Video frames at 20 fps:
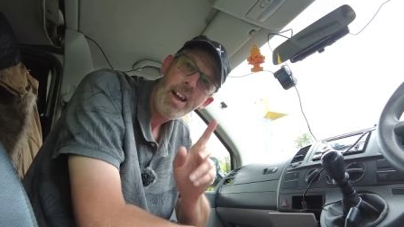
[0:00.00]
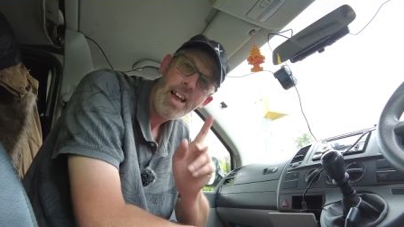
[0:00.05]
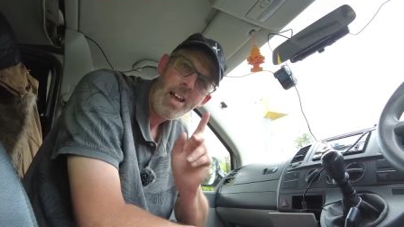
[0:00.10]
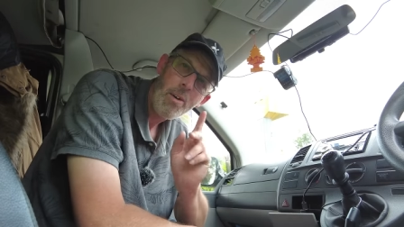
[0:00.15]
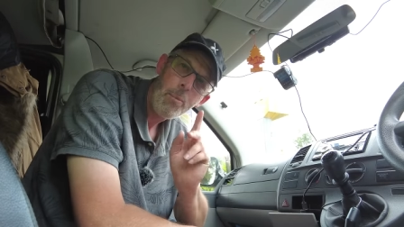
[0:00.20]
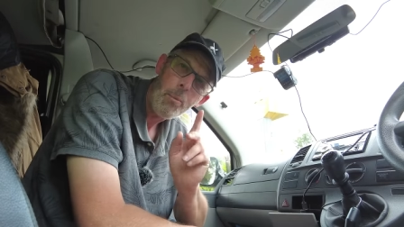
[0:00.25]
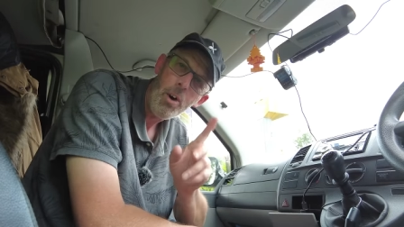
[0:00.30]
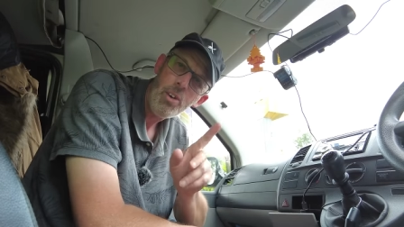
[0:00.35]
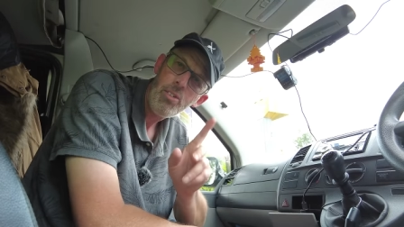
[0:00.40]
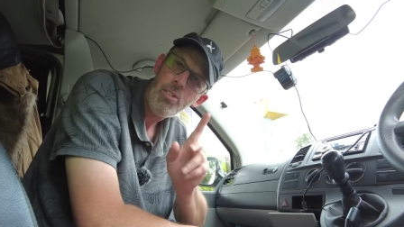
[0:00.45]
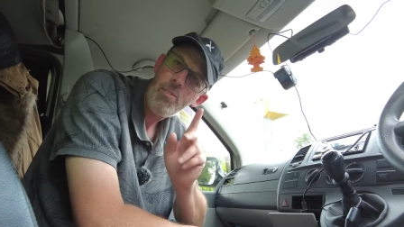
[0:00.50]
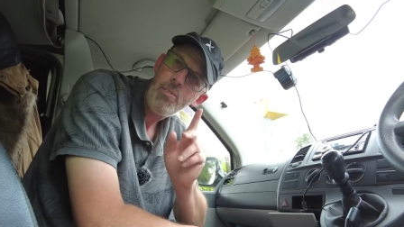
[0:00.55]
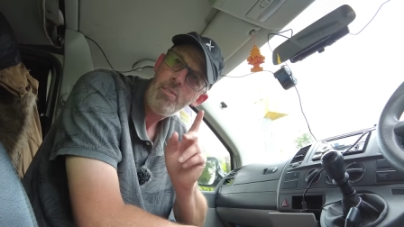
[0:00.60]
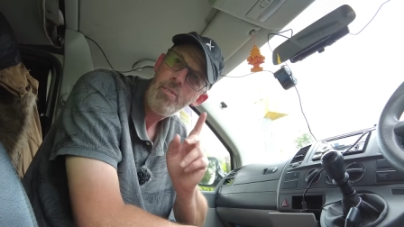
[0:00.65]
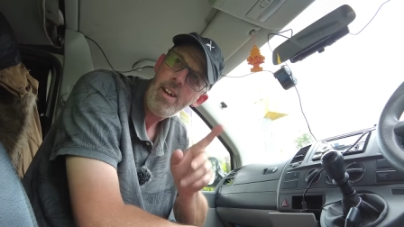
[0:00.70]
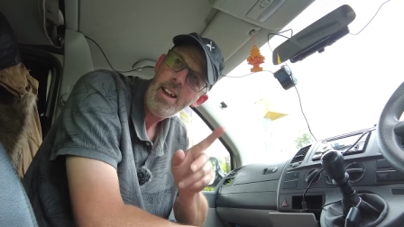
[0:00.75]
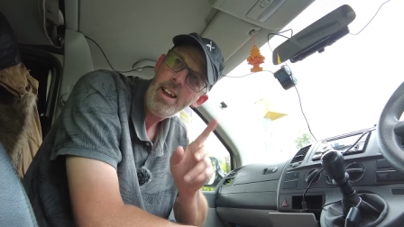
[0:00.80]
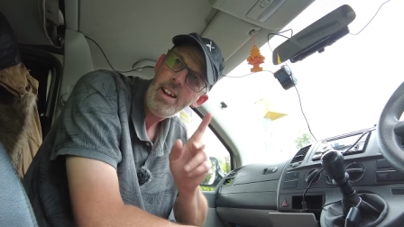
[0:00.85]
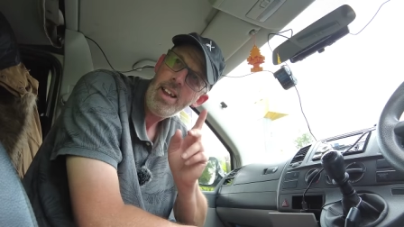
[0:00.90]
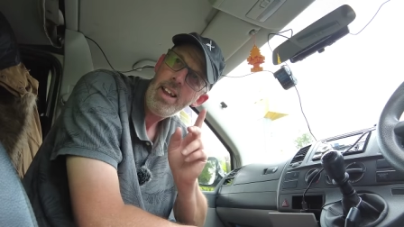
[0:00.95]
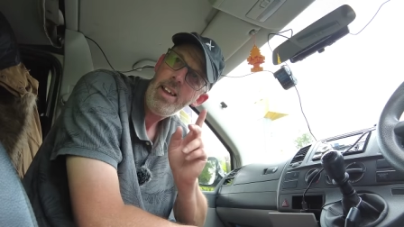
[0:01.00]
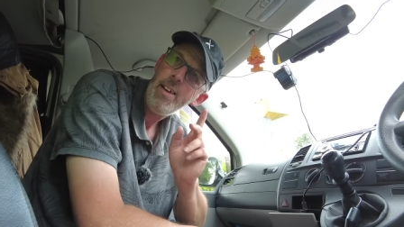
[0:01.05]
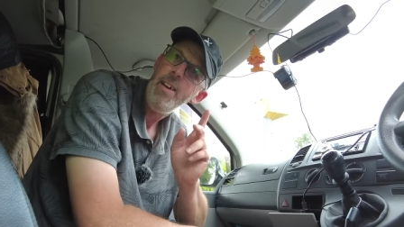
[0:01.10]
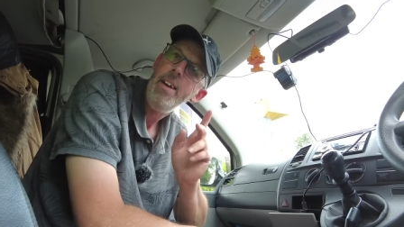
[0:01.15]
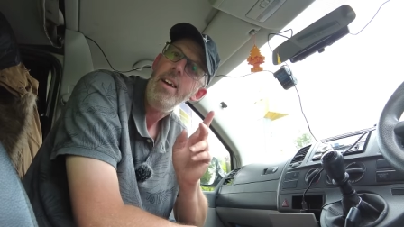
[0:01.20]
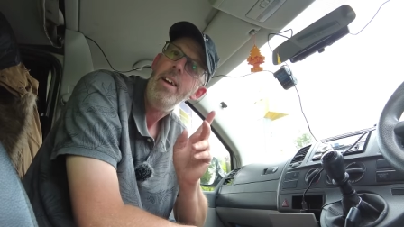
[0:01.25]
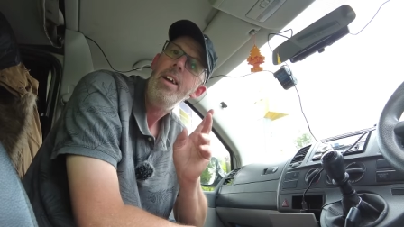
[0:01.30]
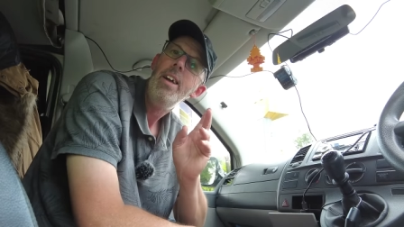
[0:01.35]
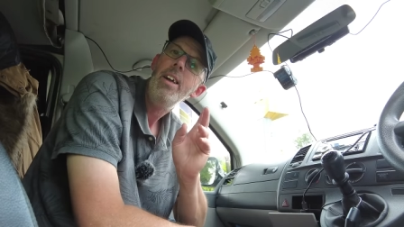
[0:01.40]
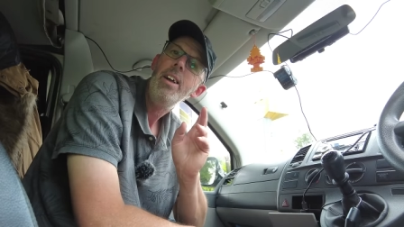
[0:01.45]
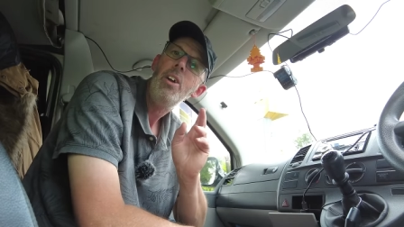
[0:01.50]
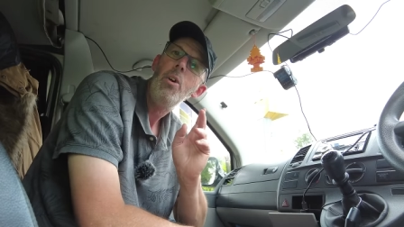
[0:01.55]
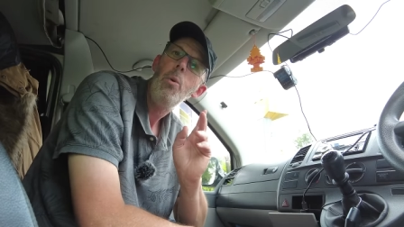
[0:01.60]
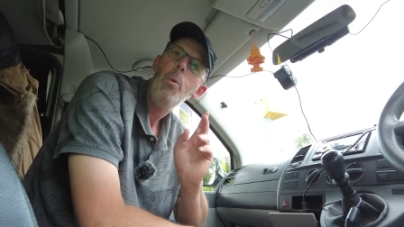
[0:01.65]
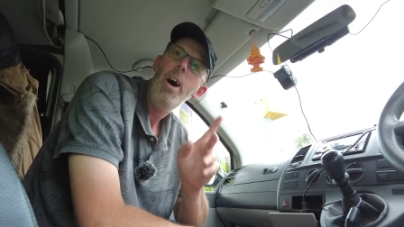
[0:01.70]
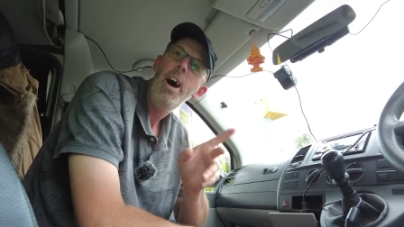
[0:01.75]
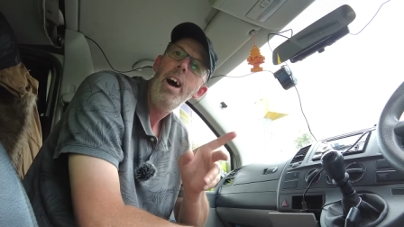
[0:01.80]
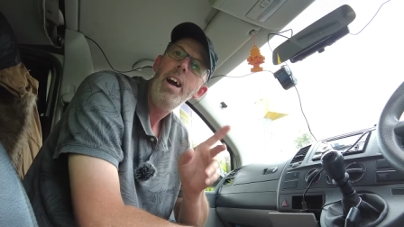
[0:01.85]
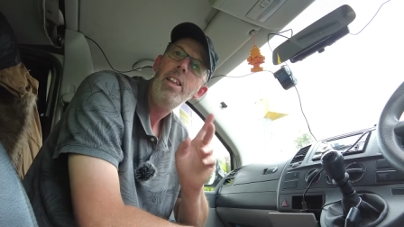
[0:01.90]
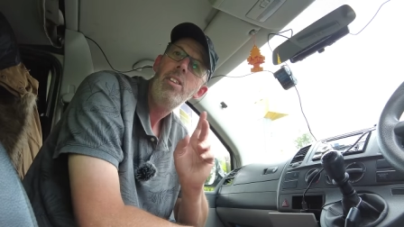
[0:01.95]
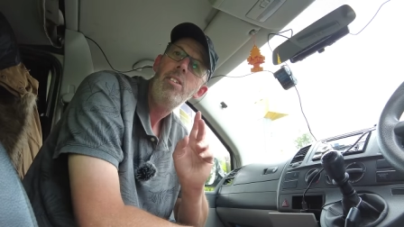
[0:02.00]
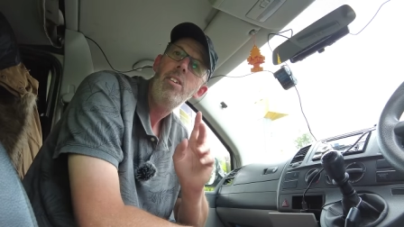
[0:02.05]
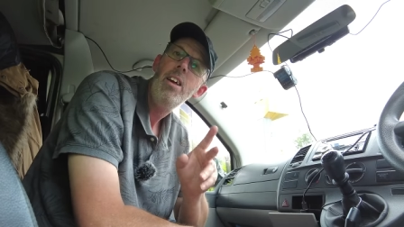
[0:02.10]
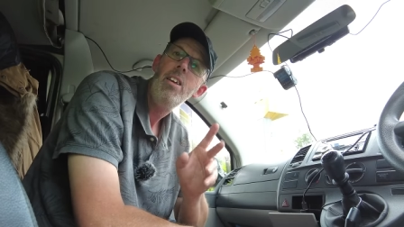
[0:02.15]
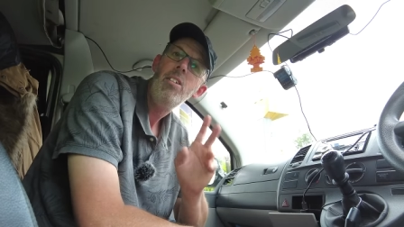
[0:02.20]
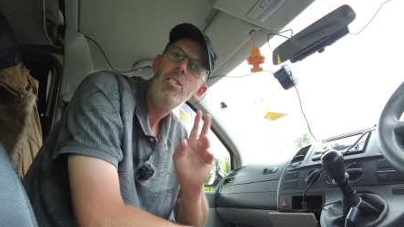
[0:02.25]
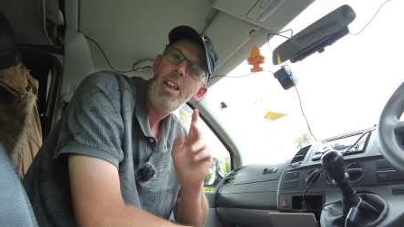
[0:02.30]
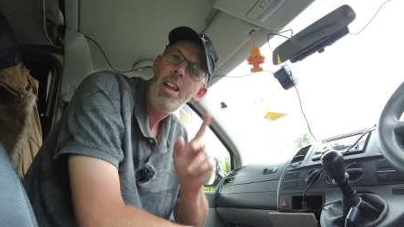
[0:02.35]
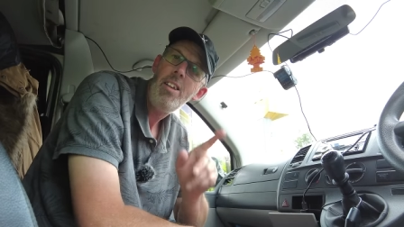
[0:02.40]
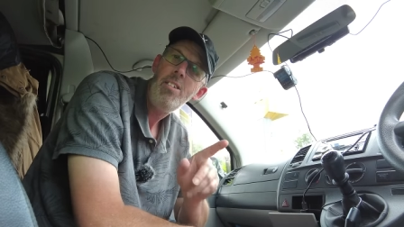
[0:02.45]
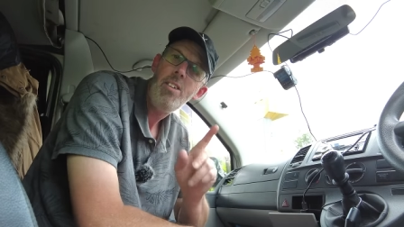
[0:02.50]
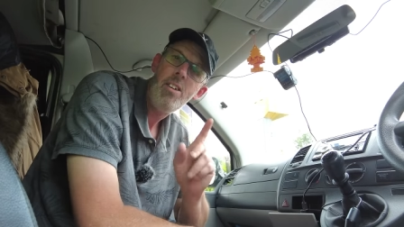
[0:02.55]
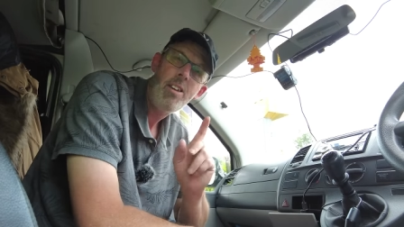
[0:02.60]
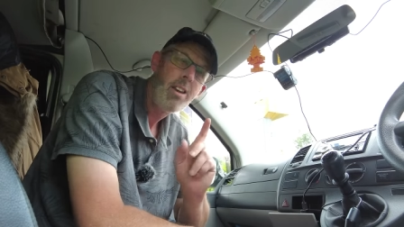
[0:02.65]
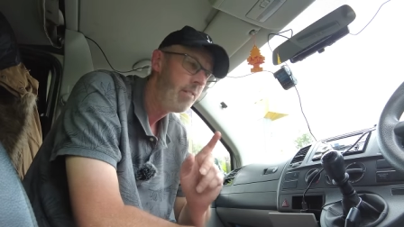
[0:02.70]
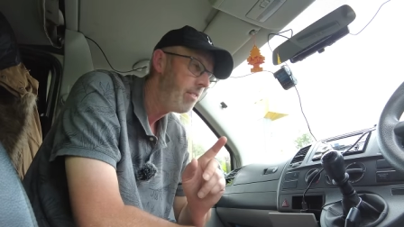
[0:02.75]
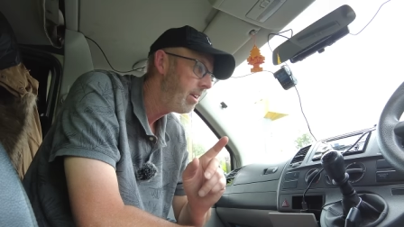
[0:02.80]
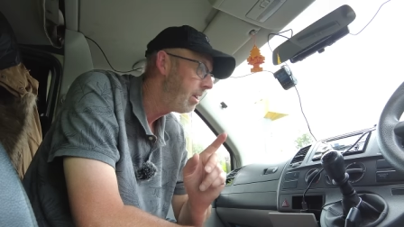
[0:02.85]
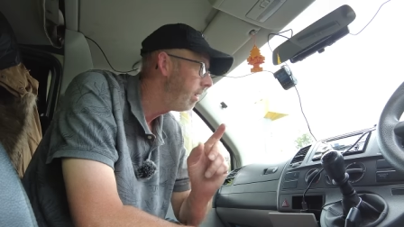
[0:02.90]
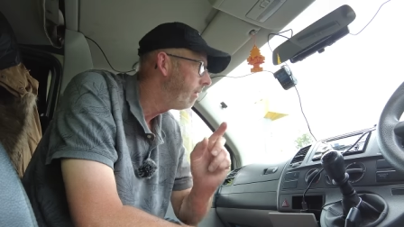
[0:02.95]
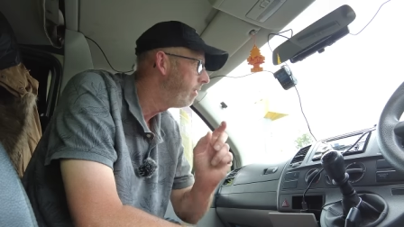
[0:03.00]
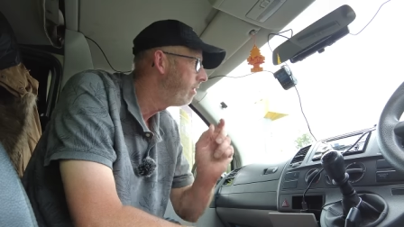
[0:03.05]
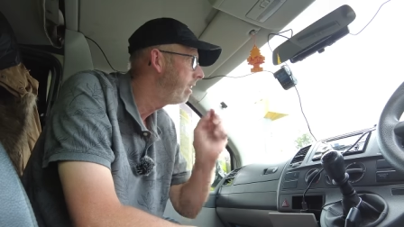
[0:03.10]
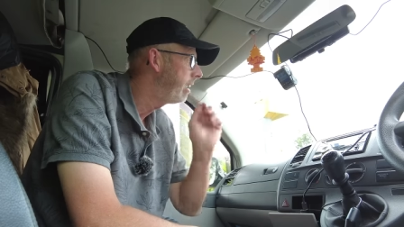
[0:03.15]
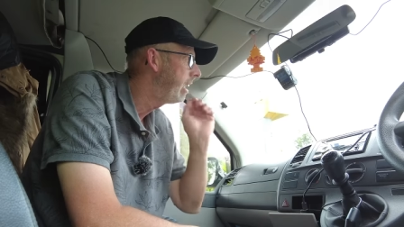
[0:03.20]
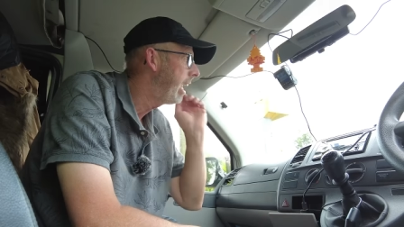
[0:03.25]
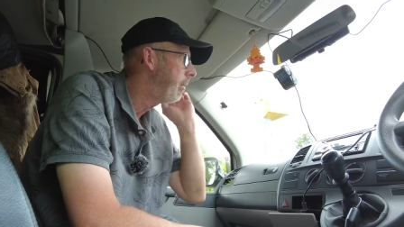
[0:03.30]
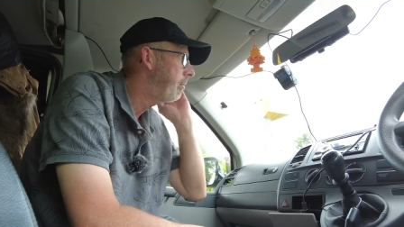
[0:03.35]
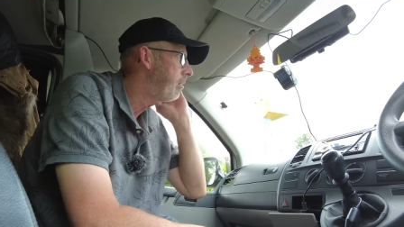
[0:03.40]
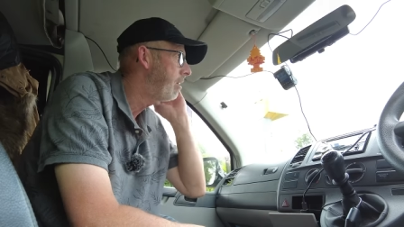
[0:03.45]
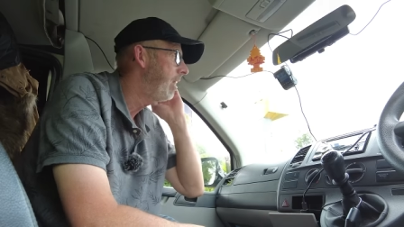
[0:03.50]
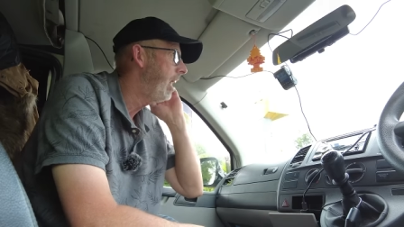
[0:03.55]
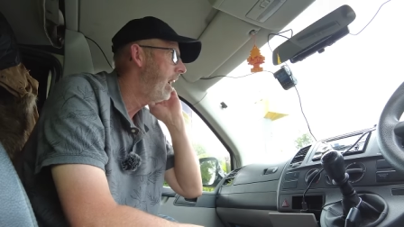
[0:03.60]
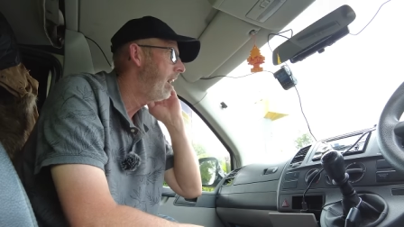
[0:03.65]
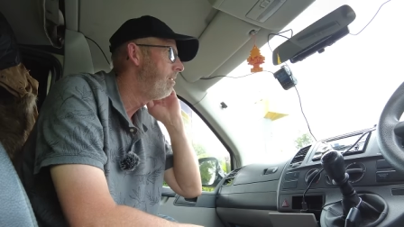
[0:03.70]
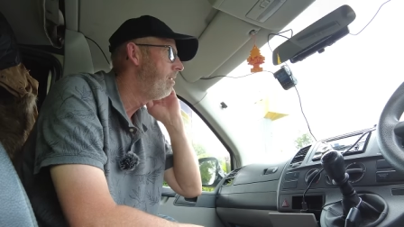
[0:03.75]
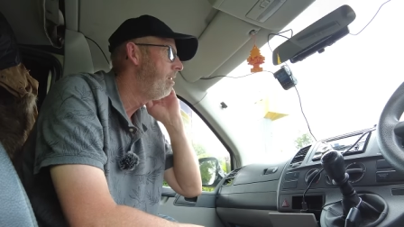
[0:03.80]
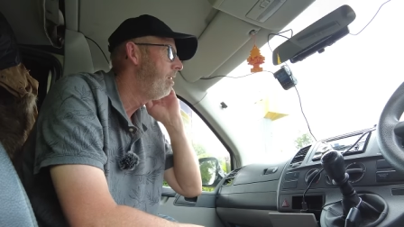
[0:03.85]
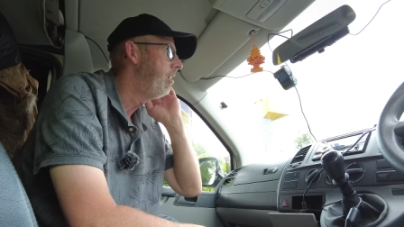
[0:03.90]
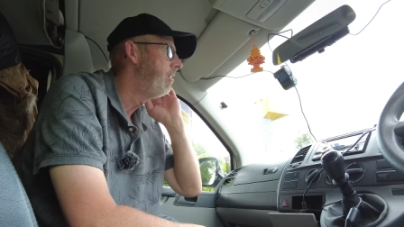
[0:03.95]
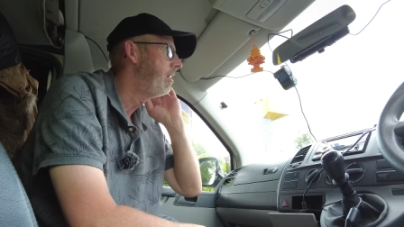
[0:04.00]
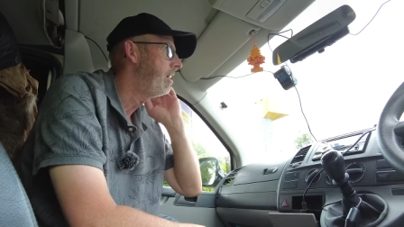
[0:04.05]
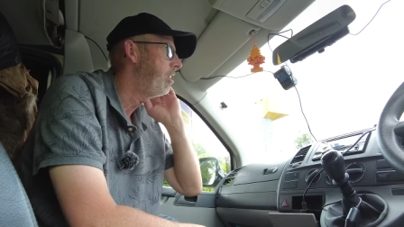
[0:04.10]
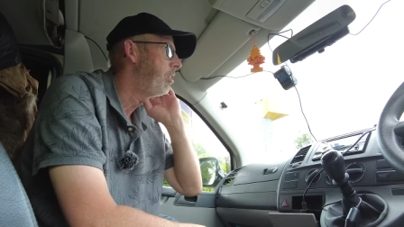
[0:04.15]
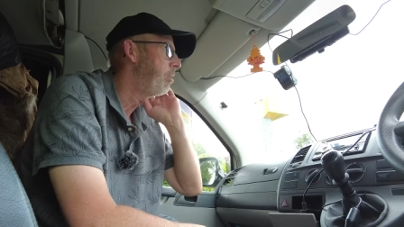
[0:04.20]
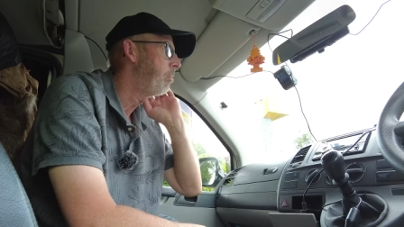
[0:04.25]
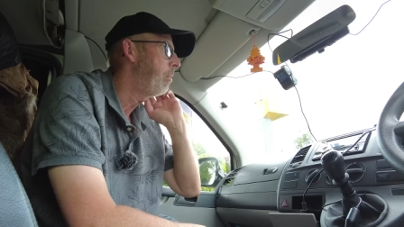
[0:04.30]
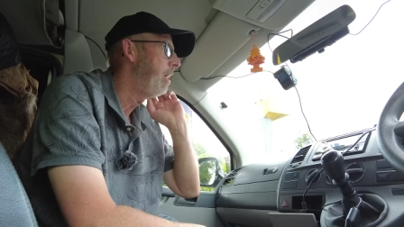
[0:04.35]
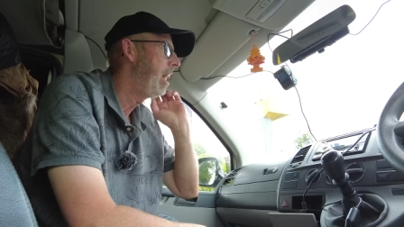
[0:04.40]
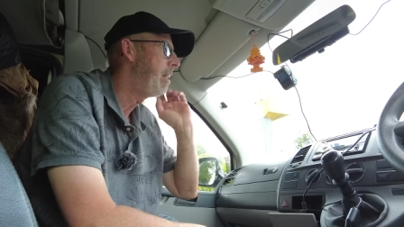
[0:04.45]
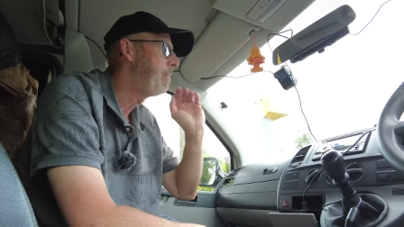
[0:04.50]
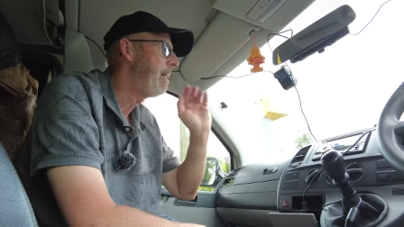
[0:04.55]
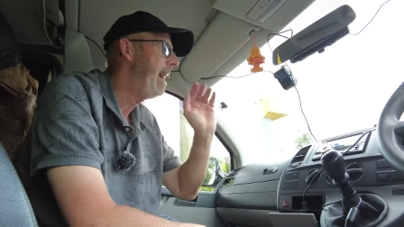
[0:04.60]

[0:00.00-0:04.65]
It wasn't really quite uh, sensitive enough to capture that Aurora display.